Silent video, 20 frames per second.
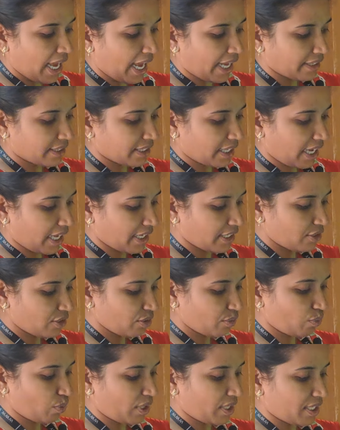and the
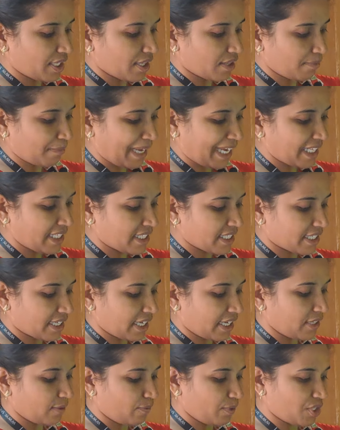another one is main
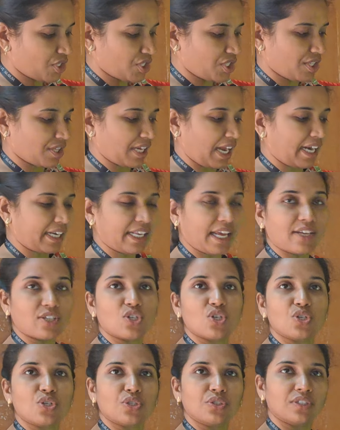scale, which is
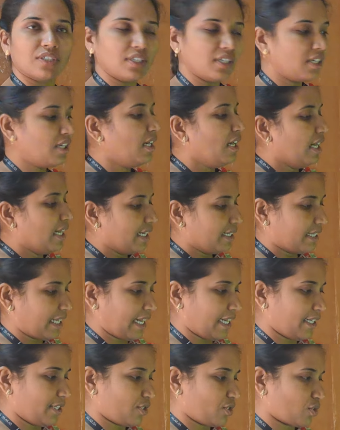attached to the
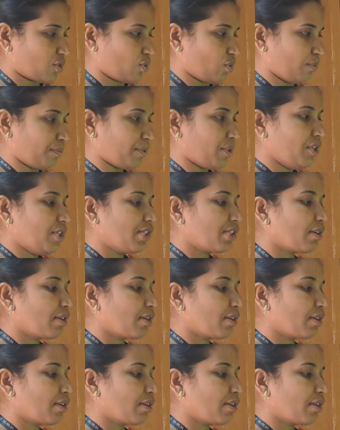telescope.